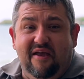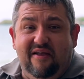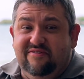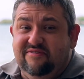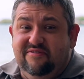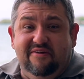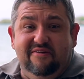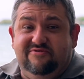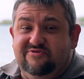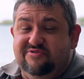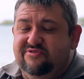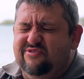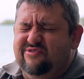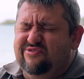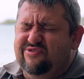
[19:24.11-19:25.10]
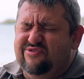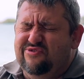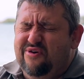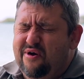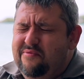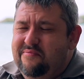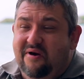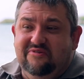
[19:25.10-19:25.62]
It's just
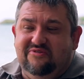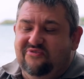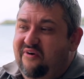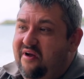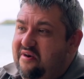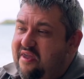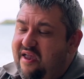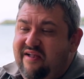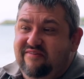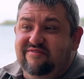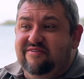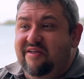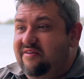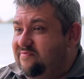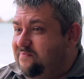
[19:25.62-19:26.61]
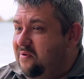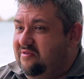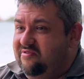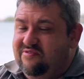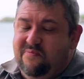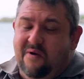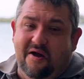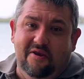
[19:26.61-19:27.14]
so much fun. It does put a
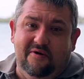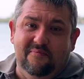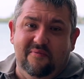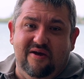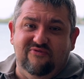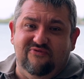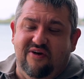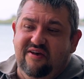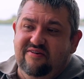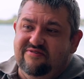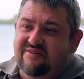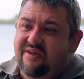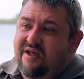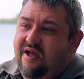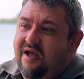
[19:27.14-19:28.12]
smile on my face.